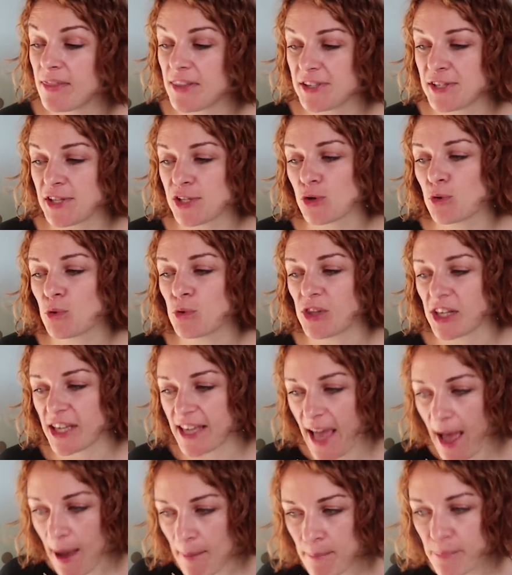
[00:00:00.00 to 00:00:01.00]
This is called the
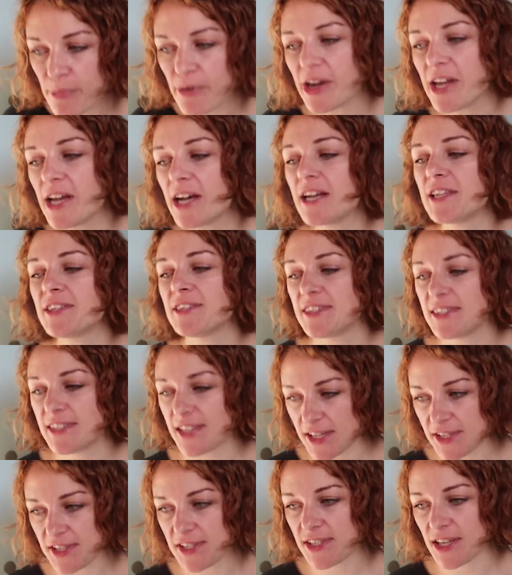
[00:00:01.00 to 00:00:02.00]
Cambria
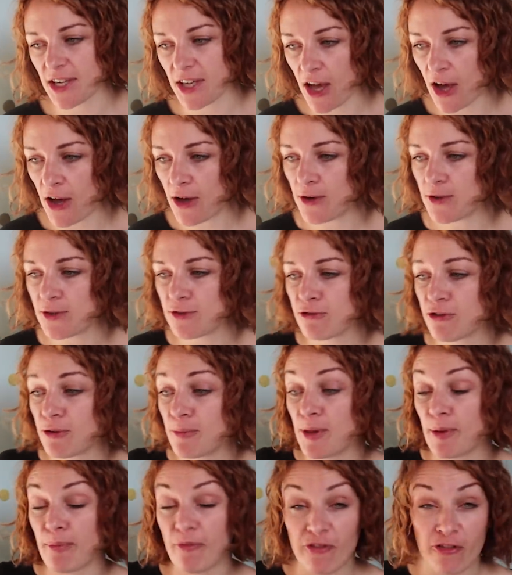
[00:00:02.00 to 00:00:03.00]
Duster Coat
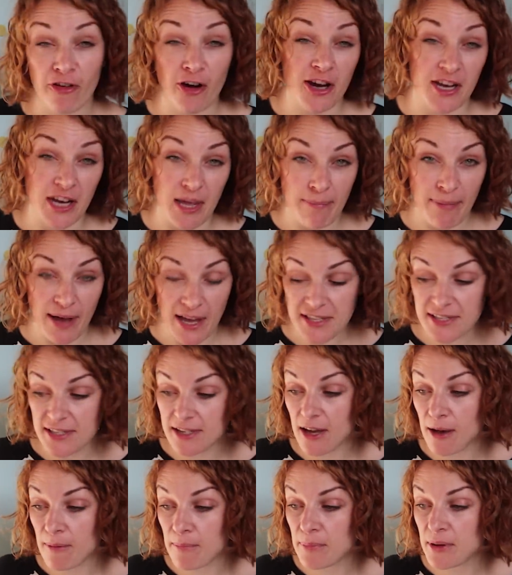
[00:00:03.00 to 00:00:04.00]
from the Friday Pattern
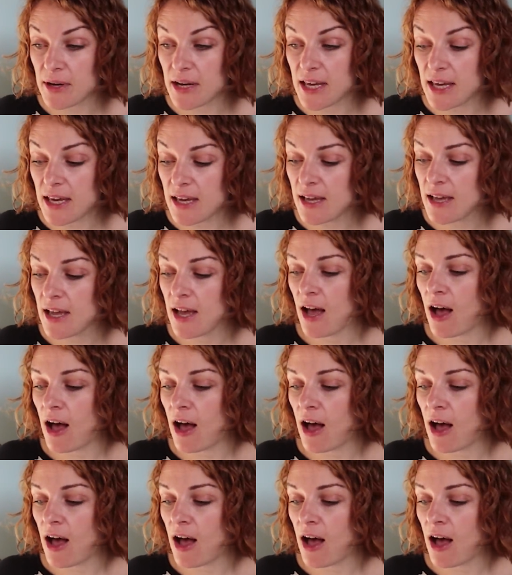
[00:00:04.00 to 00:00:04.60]
Company.